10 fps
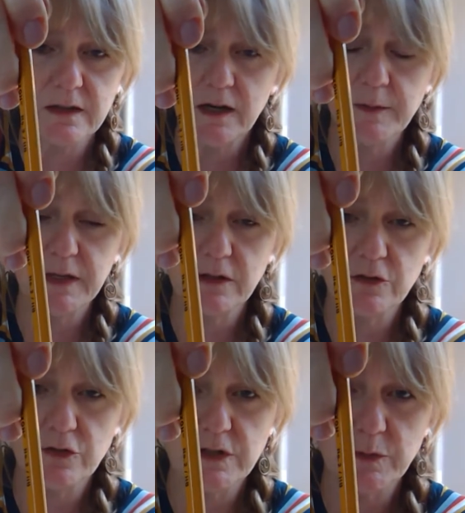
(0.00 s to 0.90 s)
I mean, the
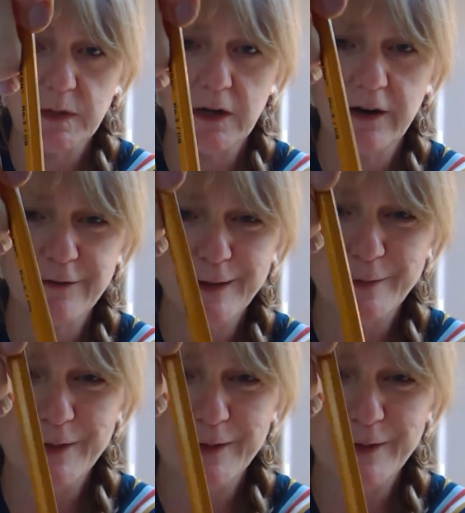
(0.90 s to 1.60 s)
trees will be covered up